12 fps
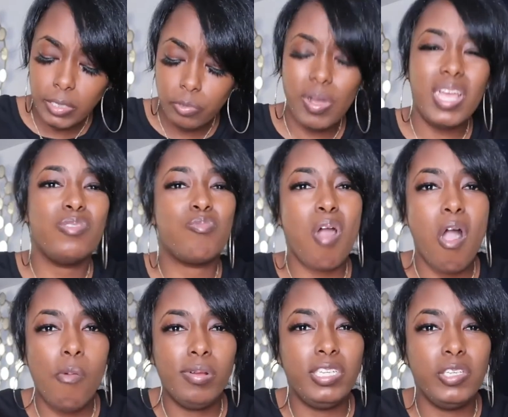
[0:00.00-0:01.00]
What is
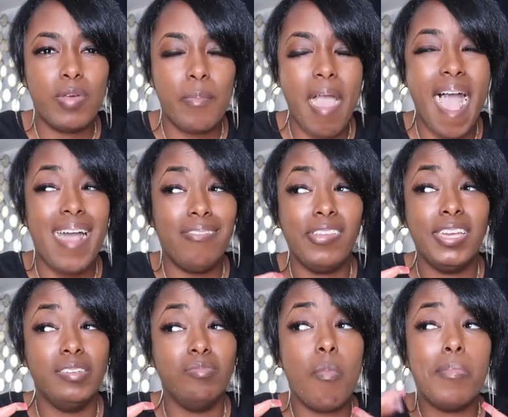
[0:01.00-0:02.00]
wrong with these women? I
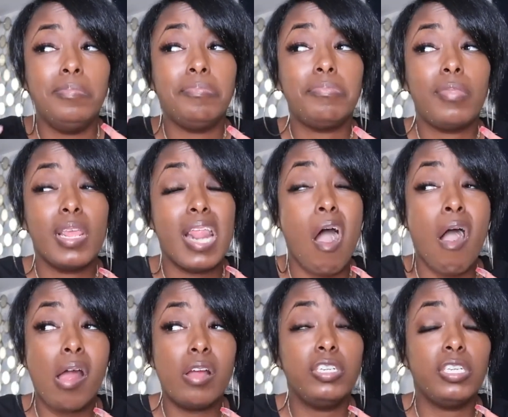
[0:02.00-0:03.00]
think, now
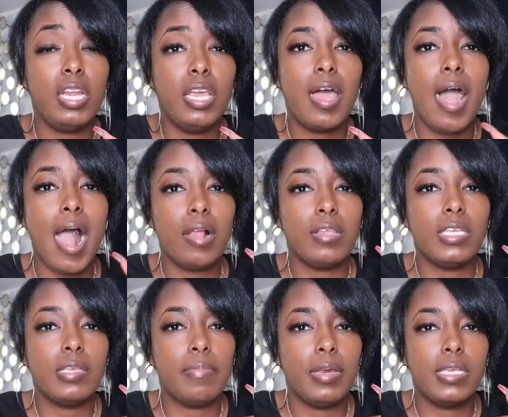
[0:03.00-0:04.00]
her, Shanika, I think
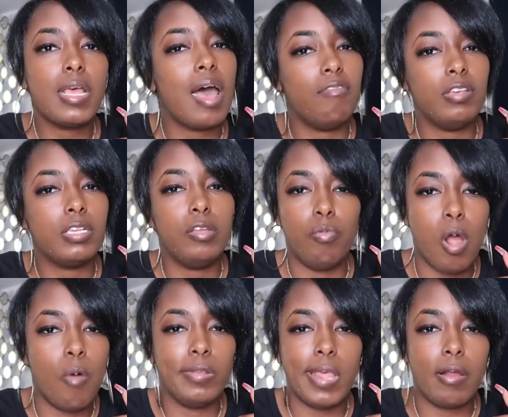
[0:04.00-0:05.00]
something is obviously
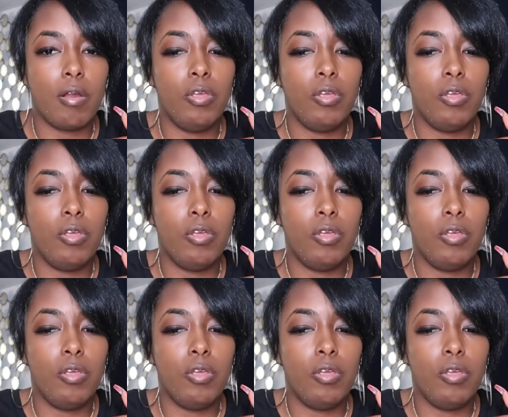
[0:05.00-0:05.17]
wrong with that girl.